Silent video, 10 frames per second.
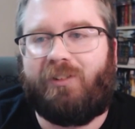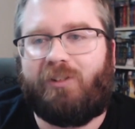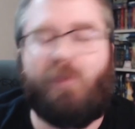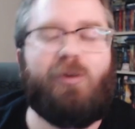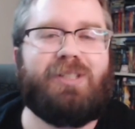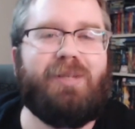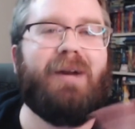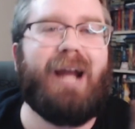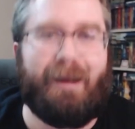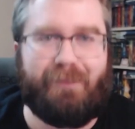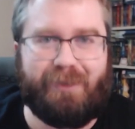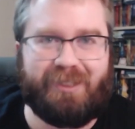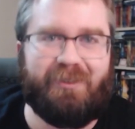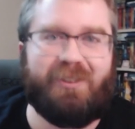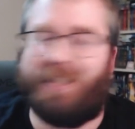So we'll see what
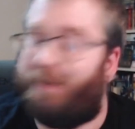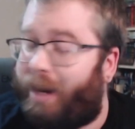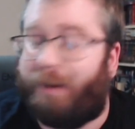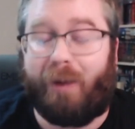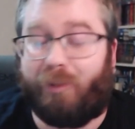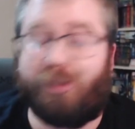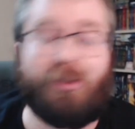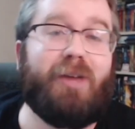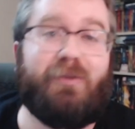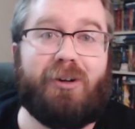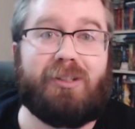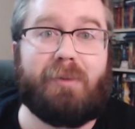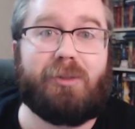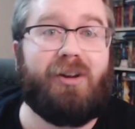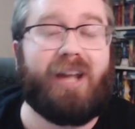happens. We'll see. But I really enjoyed that first
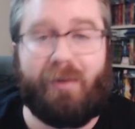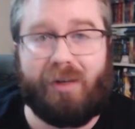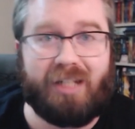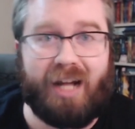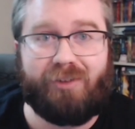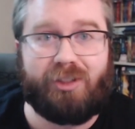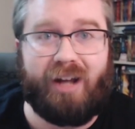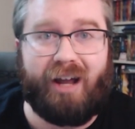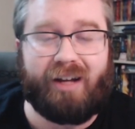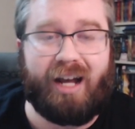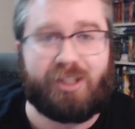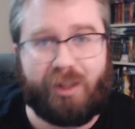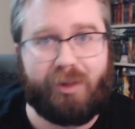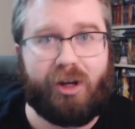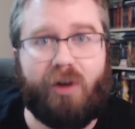episode. I can't wait to dive into now, guys. So
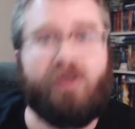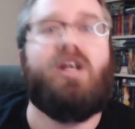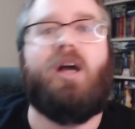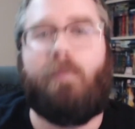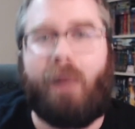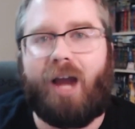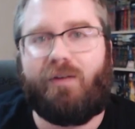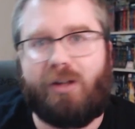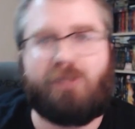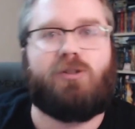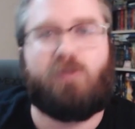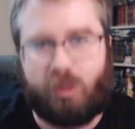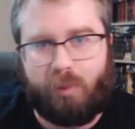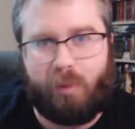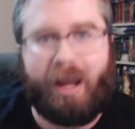here we go. My Adventures with
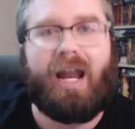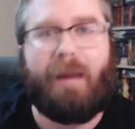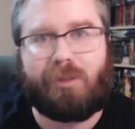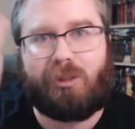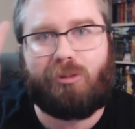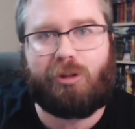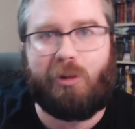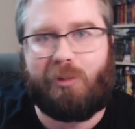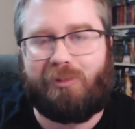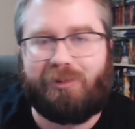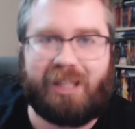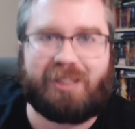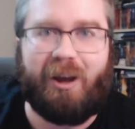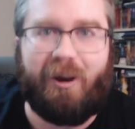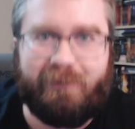Superman, episode 2. Let's
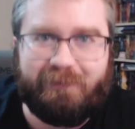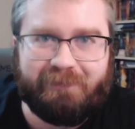go.